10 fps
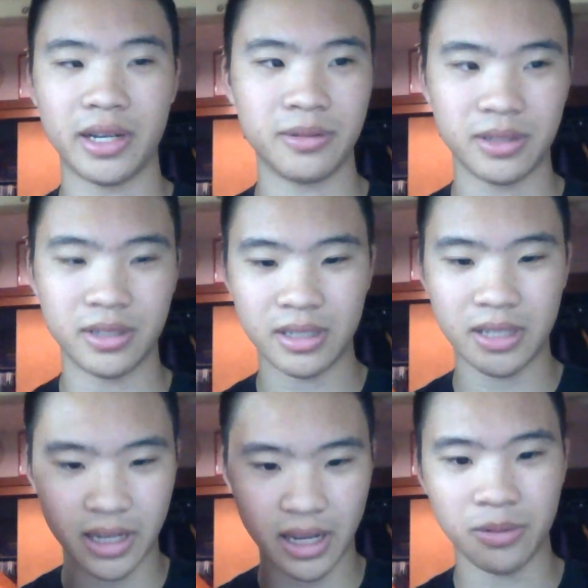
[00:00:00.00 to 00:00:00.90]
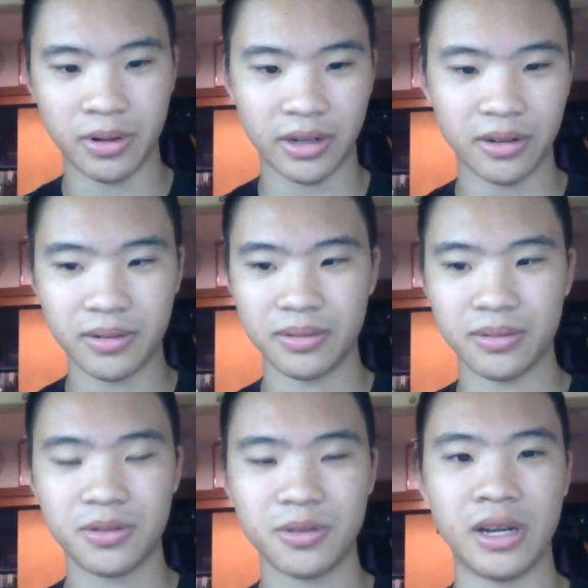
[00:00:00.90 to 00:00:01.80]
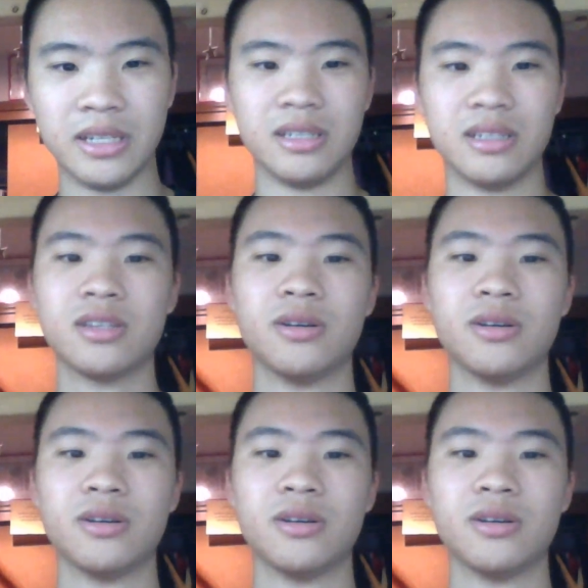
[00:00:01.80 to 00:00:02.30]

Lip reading: It was just like I went crazy. So